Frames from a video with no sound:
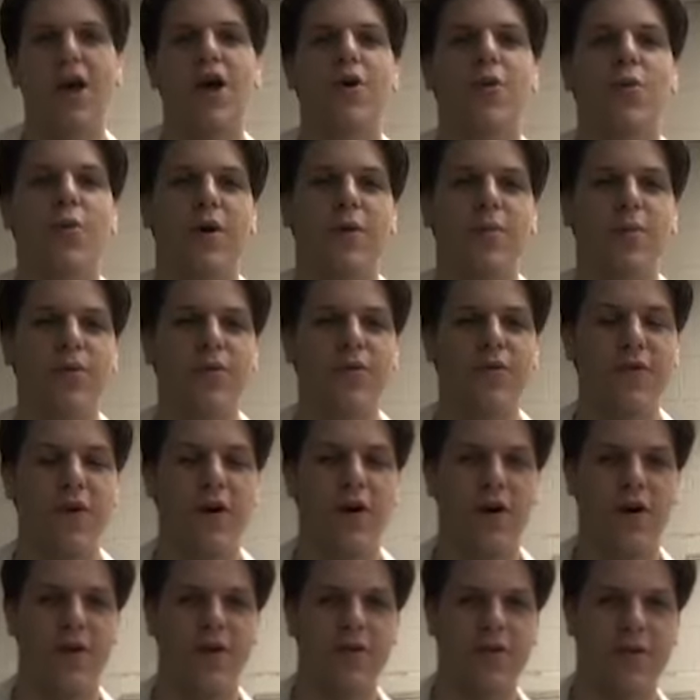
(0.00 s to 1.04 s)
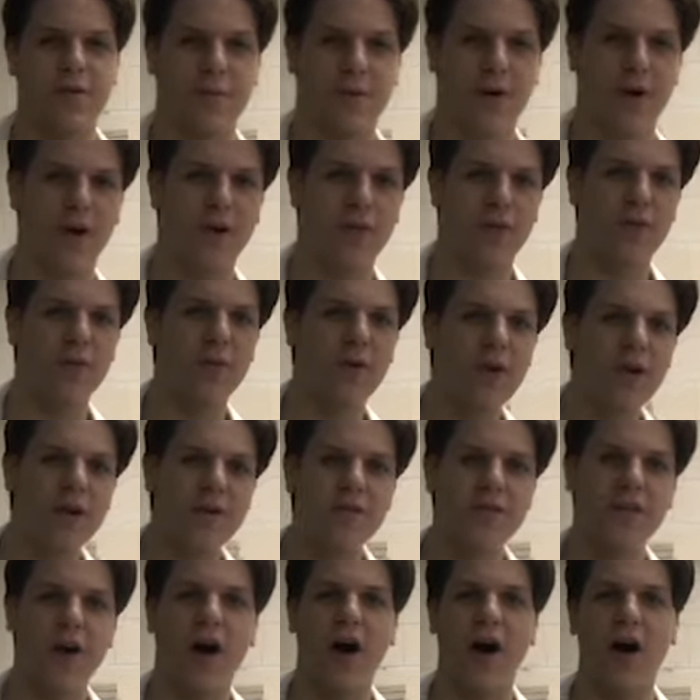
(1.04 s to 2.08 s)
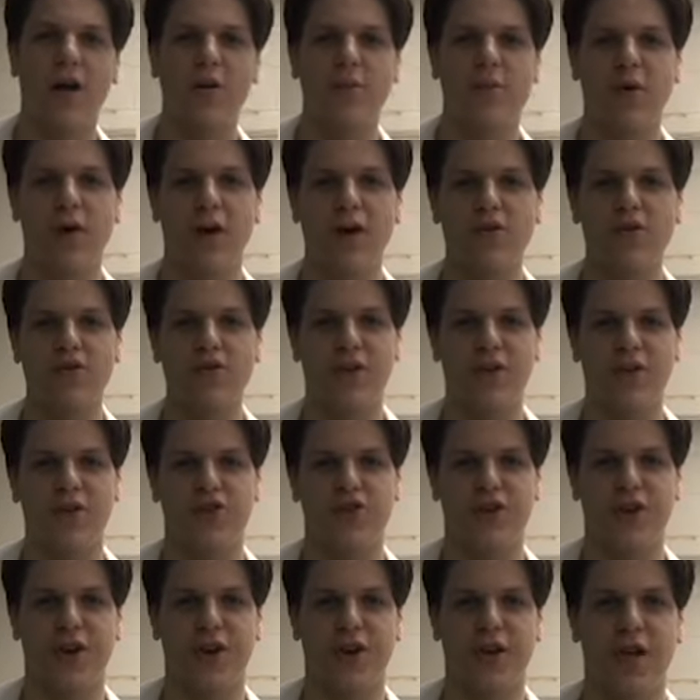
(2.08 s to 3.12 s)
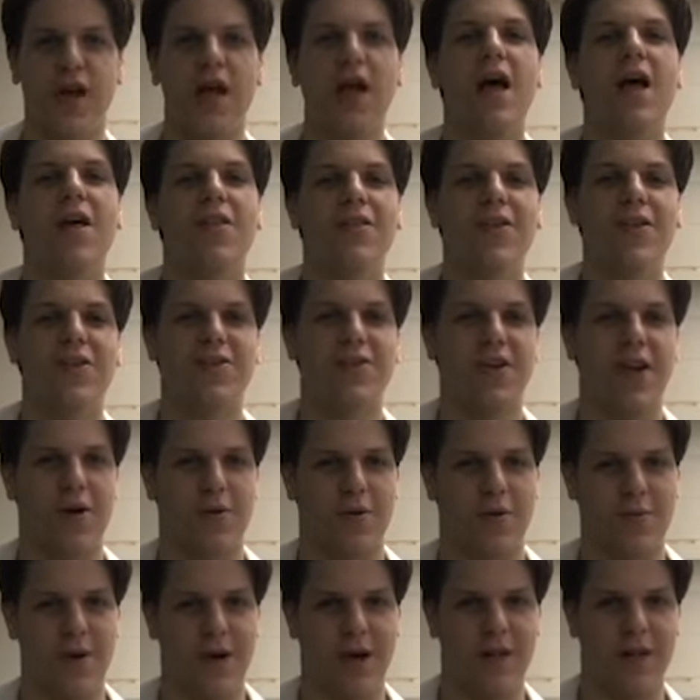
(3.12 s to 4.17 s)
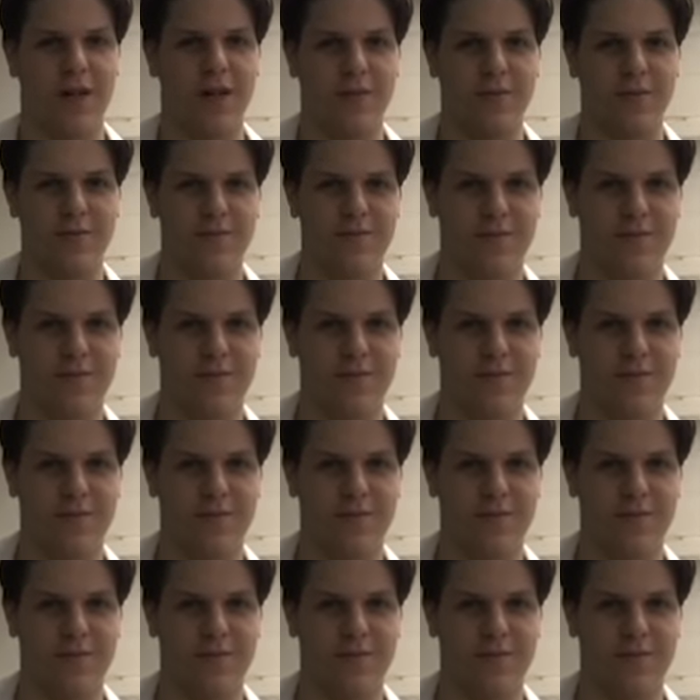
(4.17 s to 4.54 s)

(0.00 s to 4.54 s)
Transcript: We move on to part three of the hindbrain trilogy, the cerebellum.